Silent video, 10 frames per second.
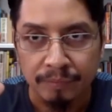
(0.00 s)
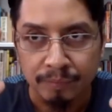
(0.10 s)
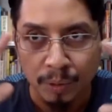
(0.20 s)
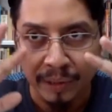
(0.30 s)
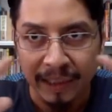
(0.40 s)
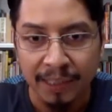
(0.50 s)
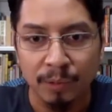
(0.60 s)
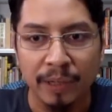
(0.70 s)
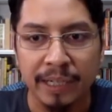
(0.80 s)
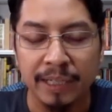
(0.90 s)
putting
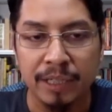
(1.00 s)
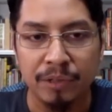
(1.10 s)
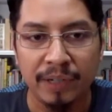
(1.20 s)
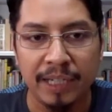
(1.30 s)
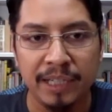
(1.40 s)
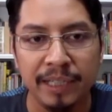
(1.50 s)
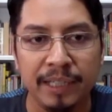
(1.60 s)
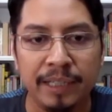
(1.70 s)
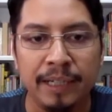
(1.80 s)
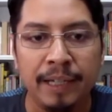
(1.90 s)
away the distraction,
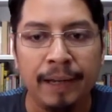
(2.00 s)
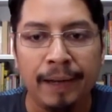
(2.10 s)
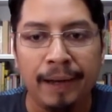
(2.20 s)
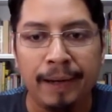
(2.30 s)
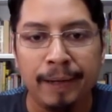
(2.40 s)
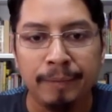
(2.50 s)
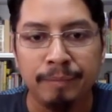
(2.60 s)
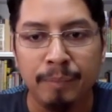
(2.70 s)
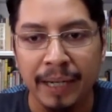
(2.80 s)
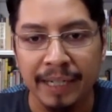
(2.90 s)

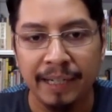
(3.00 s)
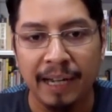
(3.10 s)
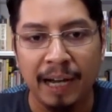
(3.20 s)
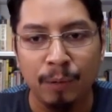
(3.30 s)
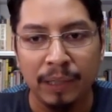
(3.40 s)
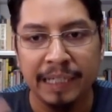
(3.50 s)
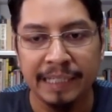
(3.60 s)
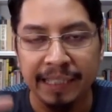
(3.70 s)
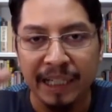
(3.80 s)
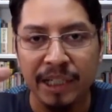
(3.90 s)
but our
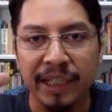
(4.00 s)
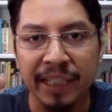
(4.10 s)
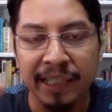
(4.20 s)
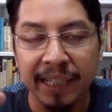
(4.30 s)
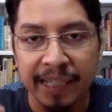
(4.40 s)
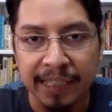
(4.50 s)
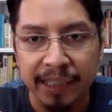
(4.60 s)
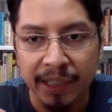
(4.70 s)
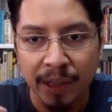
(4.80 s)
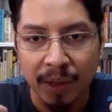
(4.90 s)
attention
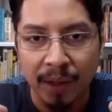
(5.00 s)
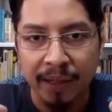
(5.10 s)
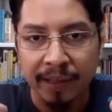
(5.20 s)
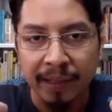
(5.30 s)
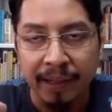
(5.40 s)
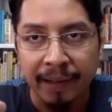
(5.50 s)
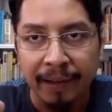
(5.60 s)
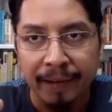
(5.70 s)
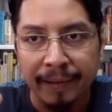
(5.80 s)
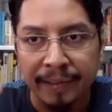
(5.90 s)
is not
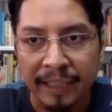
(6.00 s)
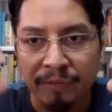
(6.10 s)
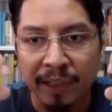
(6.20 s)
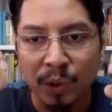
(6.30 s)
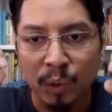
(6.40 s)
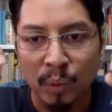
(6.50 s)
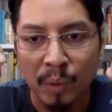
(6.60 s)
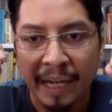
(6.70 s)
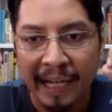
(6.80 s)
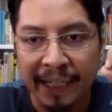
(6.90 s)
given
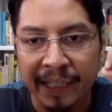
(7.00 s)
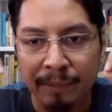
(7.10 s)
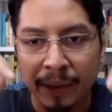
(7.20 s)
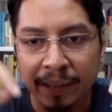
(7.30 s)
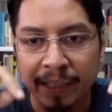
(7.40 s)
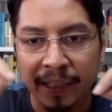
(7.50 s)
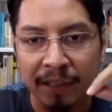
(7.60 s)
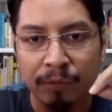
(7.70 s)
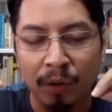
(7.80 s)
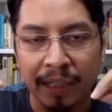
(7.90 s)
to any particular
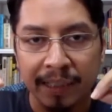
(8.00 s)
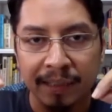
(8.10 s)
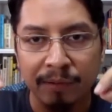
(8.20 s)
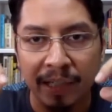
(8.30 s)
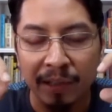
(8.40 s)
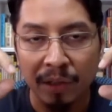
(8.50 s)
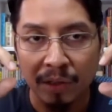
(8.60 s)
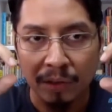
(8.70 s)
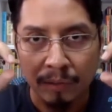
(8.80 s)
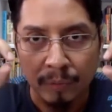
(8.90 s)
focus. We
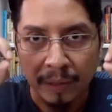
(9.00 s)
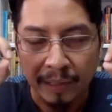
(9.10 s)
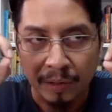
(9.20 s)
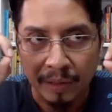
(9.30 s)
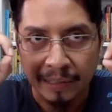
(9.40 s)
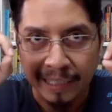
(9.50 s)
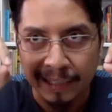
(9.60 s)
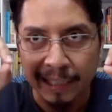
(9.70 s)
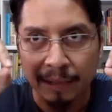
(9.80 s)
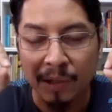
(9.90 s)
are not
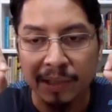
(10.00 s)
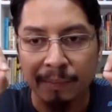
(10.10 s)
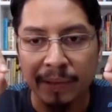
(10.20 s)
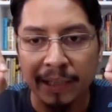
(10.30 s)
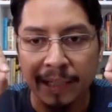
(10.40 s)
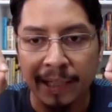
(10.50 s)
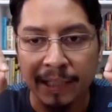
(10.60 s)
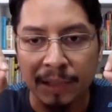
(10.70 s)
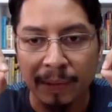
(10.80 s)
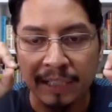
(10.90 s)
thinking about something in
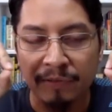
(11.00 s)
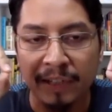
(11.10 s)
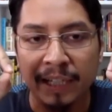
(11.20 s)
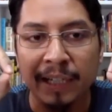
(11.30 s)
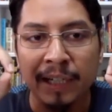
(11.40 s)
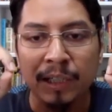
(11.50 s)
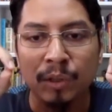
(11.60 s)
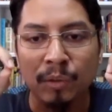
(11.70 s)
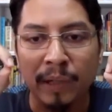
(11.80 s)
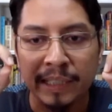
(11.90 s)
specific.
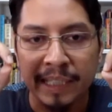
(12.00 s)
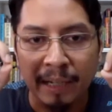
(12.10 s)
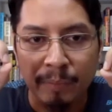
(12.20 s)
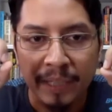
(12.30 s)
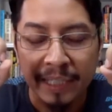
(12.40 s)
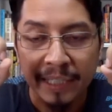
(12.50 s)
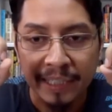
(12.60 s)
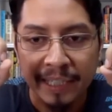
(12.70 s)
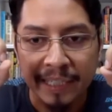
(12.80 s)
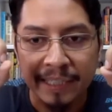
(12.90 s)
So what's happening here
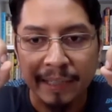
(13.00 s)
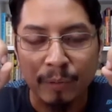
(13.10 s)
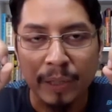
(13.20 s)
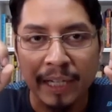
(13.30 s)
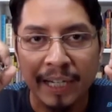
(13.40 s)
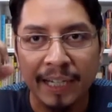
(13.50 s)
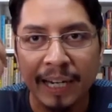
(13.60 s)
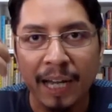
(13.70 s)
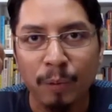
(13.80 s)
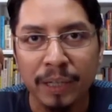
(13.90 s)
is we are
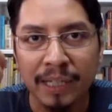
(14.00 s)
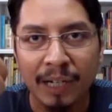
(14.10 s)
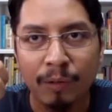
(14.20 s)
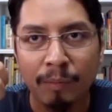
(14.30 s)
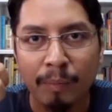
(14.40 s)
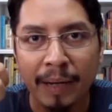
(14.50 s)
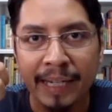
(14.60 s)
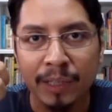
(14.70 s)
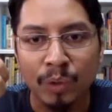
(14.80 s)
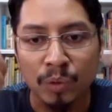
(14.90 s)
allowing our
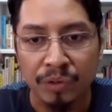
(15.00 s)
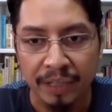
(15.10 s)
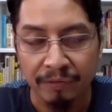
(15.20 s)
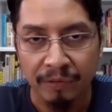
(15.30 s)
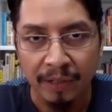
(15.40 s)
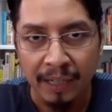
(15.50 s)
mind to drift.